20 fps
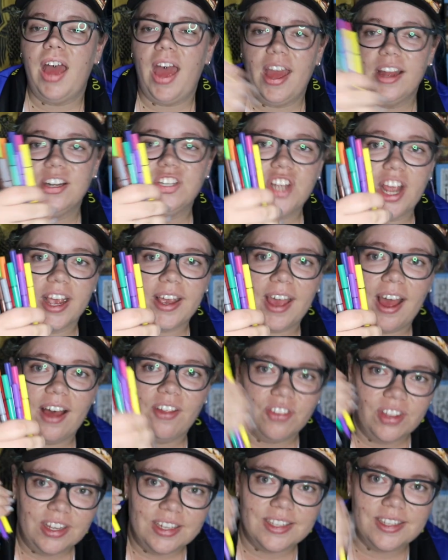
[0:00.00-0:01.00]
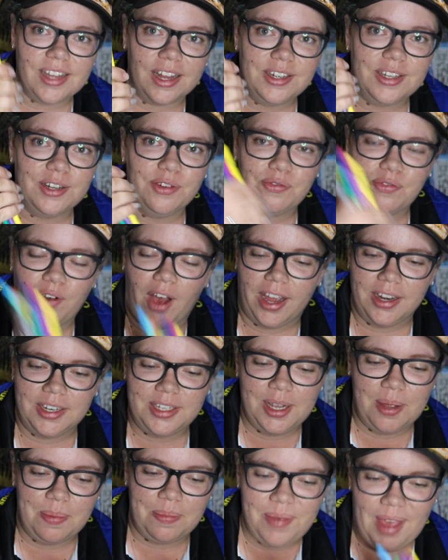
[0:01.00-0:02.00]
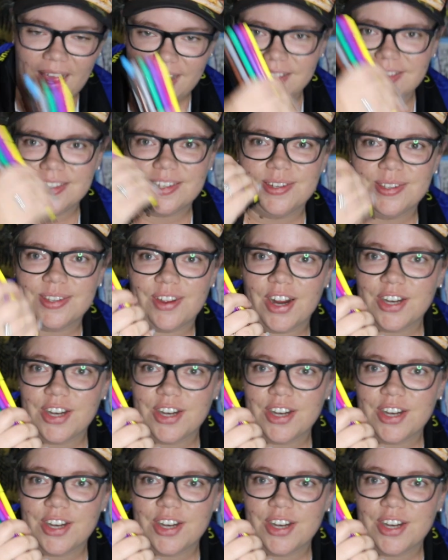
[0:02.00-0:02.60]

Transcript: and check out these scented fine tip pens because they're